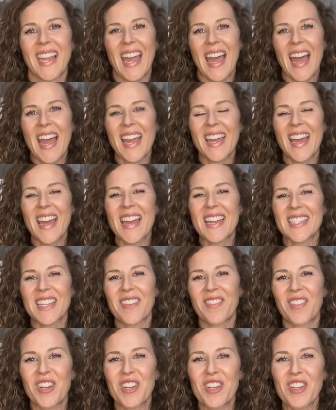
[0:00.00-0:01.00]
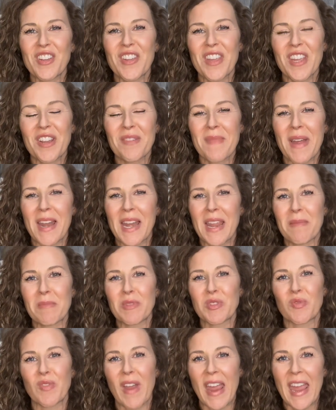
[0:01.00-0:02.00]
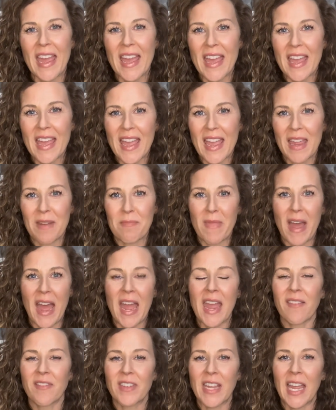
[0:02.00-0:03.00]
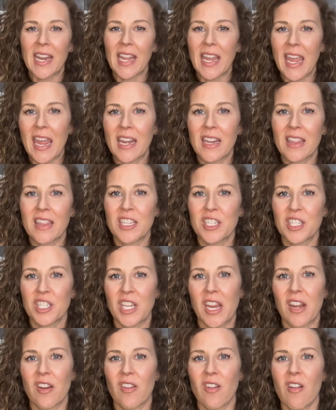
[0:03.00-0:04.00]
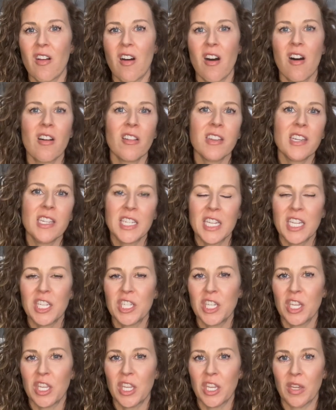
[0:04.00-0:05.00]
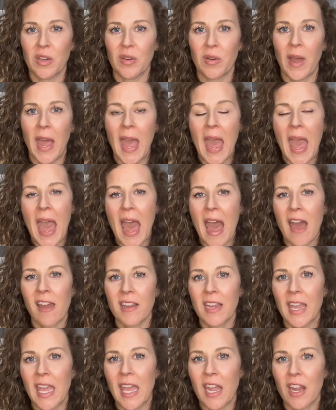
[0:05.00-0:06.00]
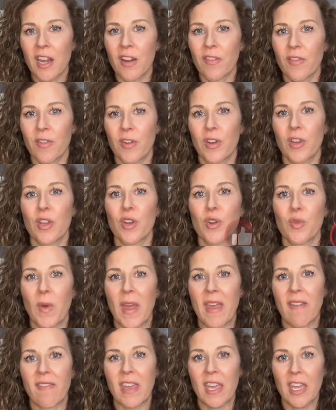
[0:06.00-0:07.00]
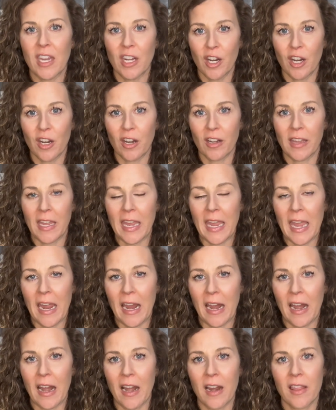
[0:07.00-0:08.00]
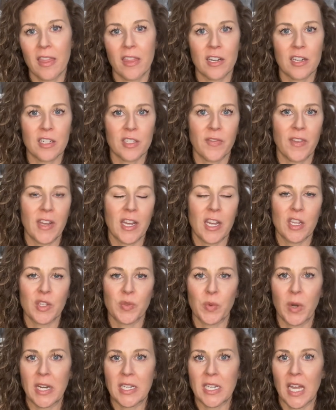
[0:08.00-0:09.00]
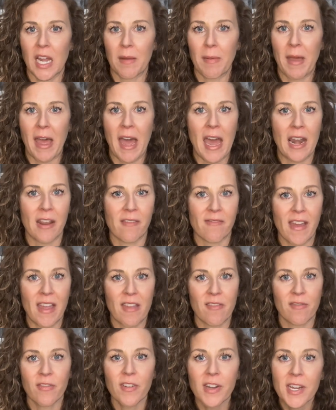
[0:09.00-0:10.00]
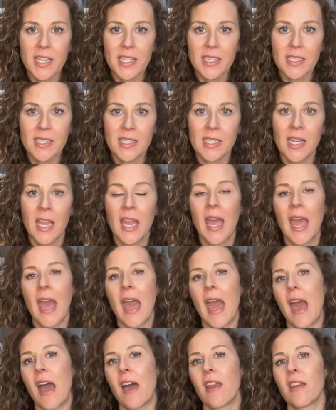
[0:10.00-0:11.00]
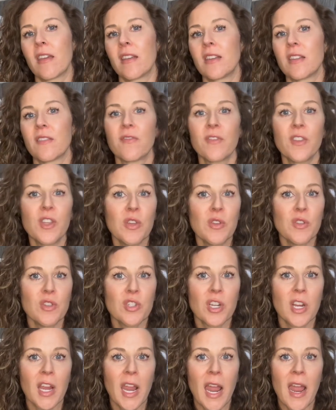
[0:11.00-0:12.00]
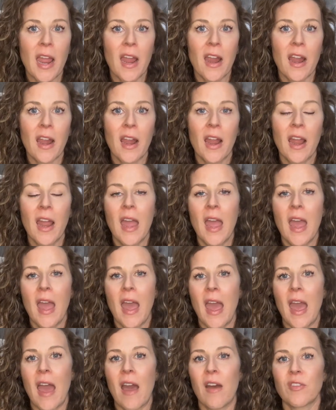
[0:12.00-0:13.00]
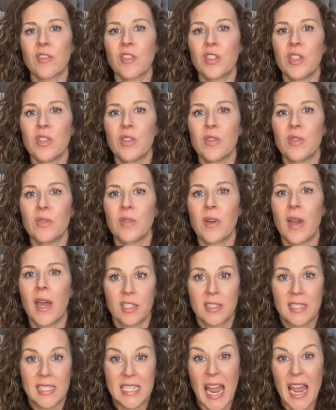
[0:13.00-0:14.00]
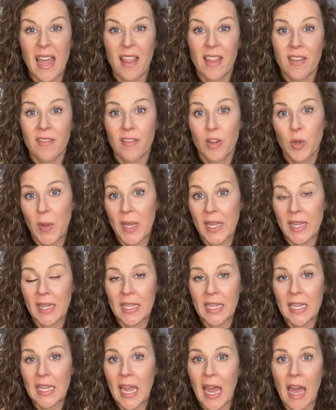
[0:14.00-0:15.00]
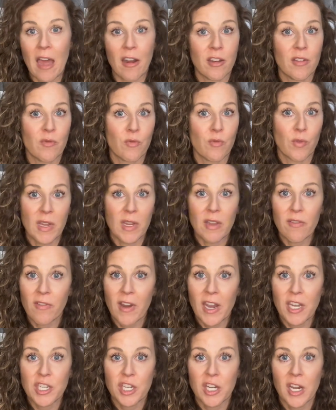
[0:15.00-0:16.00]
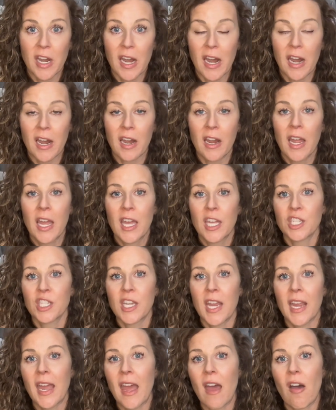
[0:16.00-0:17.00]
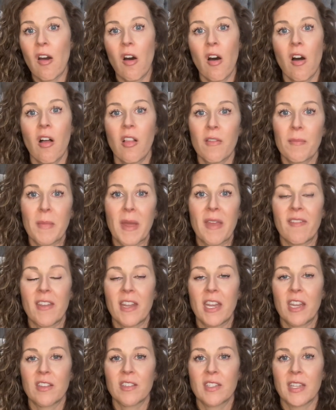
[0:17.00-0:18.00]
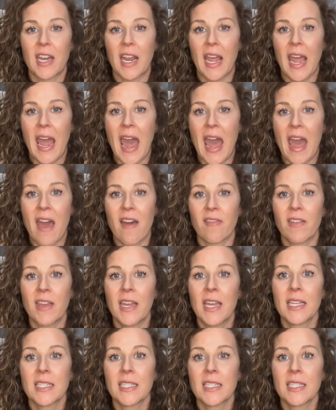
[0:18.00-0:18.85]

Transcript: Hi guys, if you're new here, my name is Rhea, and I have dedicated this channel all to teaching you how to care for your wavy and curly hair. There's videos where I talk about how to fight frizz, how to diffuse your hair, how to just style it quickly, how to refresh your hair. Check out all of my videos that I have.